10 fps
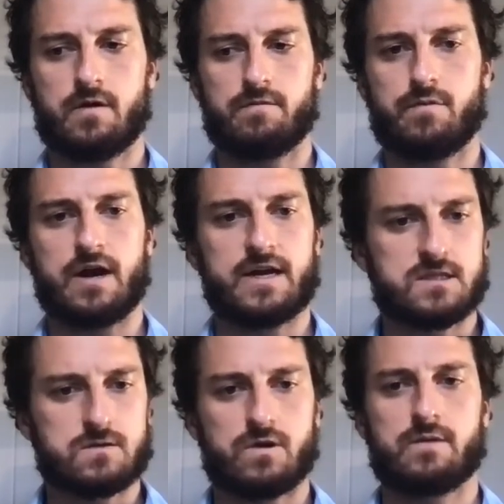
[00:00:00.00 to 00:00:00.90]
Brian
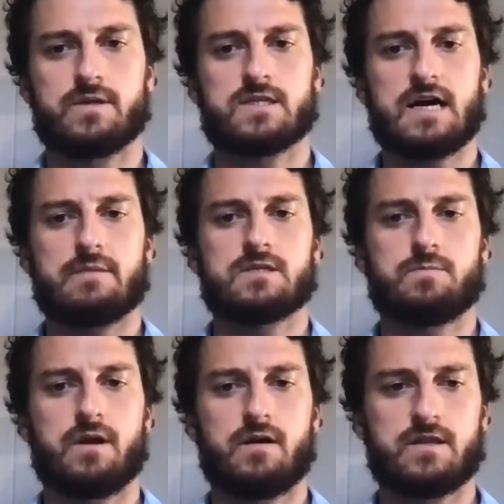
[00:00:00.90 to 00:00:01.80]
Swin and Thomas
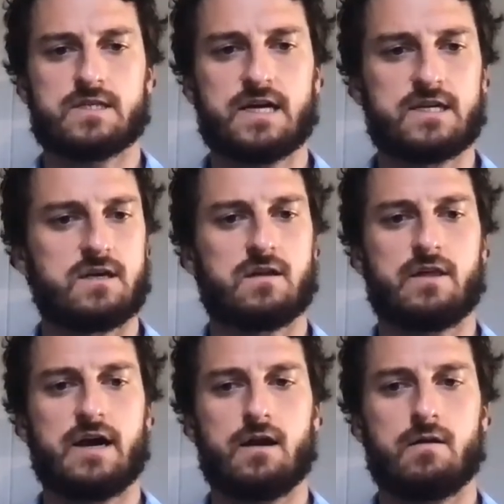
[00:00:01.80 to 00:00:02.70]
Berry, this idea
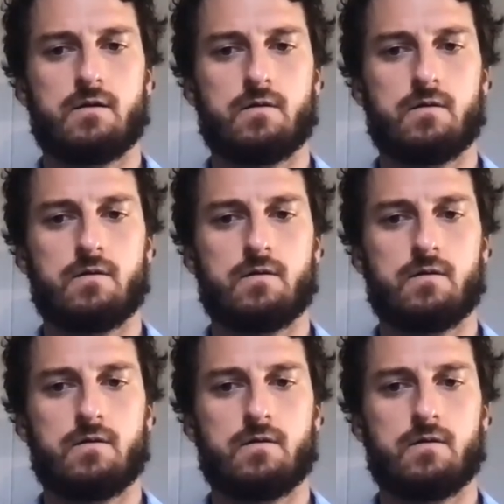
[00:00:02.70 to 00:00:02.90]
that